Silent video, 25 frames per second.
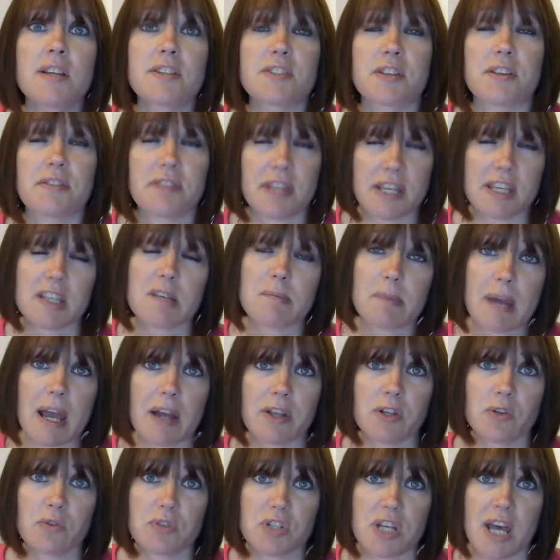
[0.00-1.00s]
So think
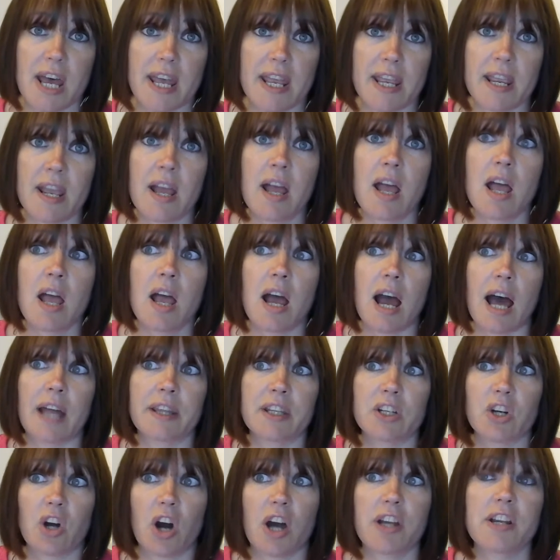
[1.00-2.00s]
about your day and
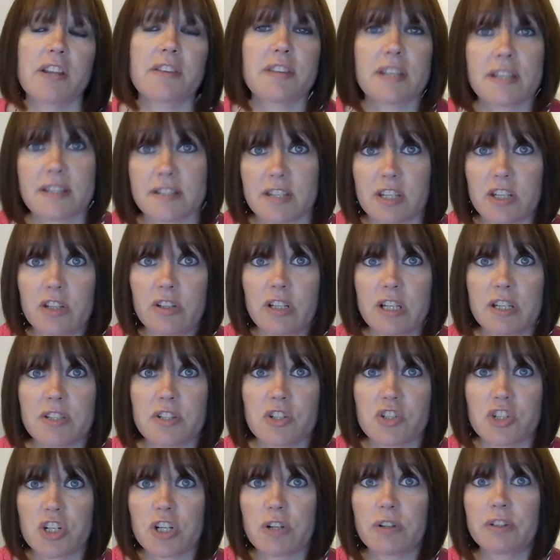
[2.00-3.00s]
the kind of things that you need to
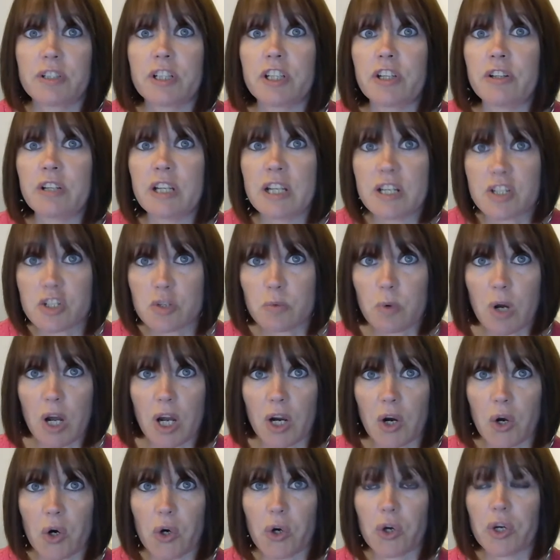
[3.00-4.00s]
do and that you need to
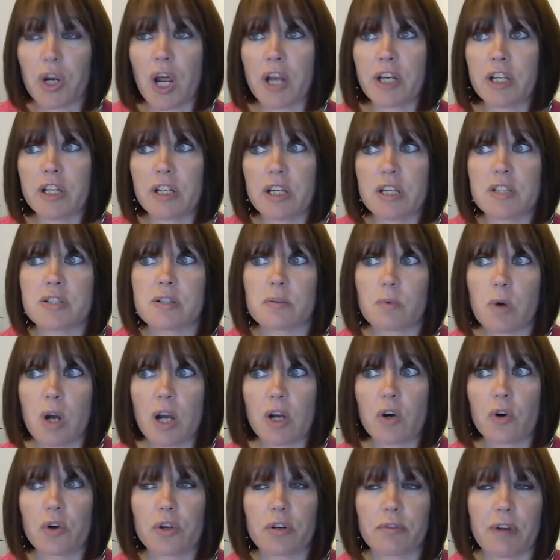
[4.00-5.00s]
work on and you need to
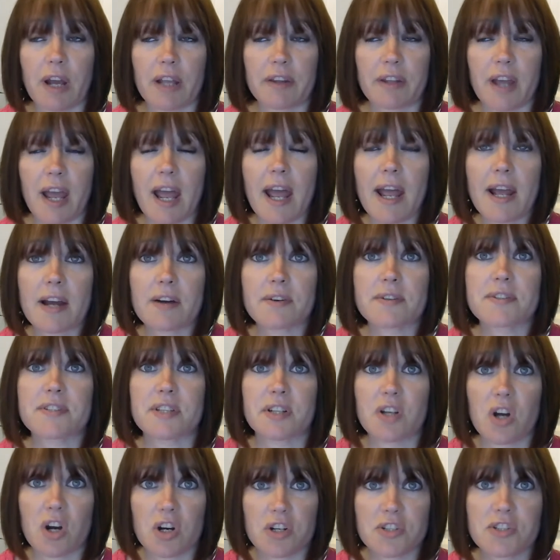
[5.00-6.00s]
work on around the house,
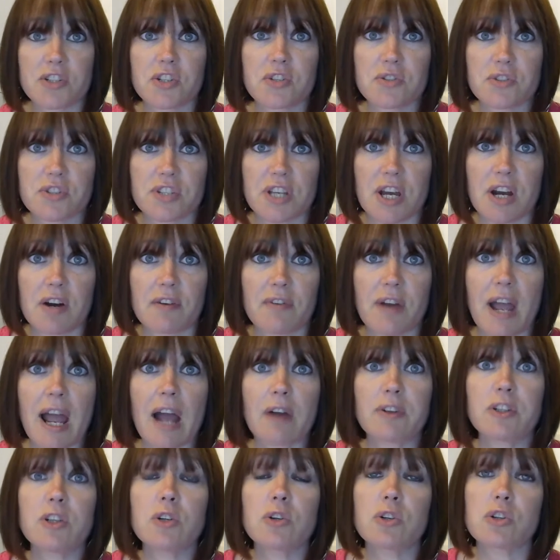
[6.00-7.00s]
and ask yourself
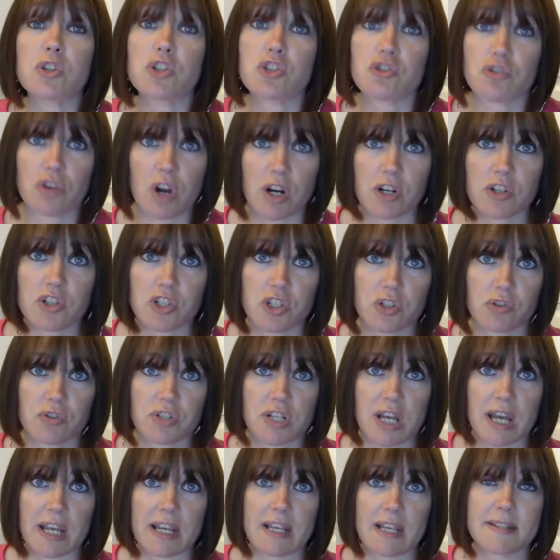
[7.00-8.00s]
how you could structure your
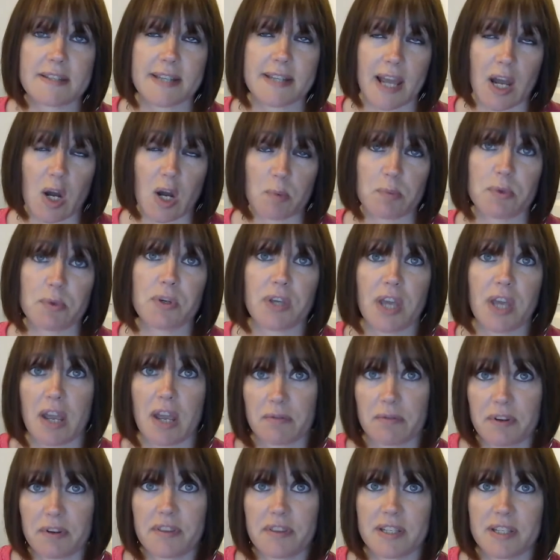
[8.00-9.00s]
day to help you get
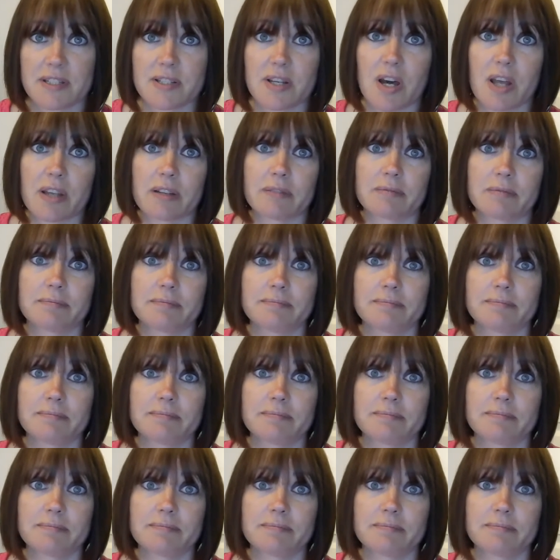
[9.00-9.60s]
everything done.